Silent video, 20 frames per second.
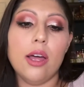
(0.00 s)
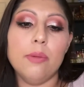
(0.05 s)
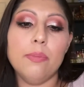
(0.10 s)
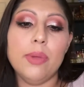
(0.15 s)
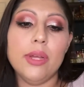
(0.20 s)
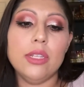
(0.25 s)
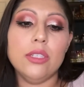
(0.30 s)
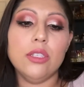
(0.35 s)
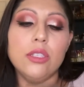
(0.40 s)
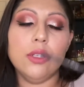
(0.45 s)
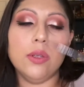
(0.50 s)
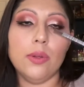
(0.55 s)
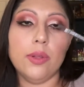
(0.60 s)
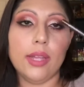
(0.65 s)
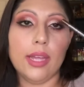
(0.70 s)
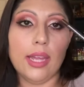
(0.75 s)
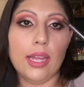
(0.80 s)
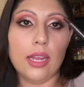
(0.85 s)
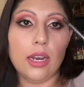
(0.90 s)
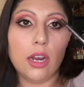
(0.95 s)
pencil
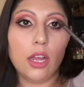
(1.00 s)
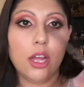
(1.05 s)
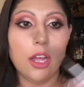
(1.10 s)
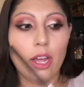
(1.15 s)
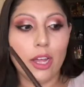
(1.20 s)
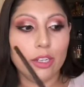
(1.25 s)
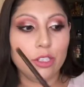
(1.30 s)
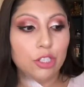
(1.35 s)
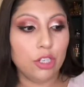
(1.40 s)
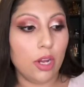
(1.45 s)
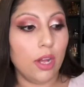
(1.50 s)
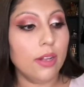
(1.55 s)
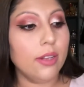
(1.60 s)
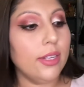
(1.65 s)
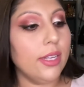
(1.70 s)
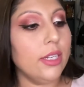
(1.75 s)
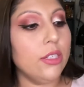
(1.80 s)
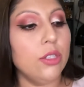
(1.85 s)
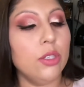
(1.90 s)
in Hot Chocolate.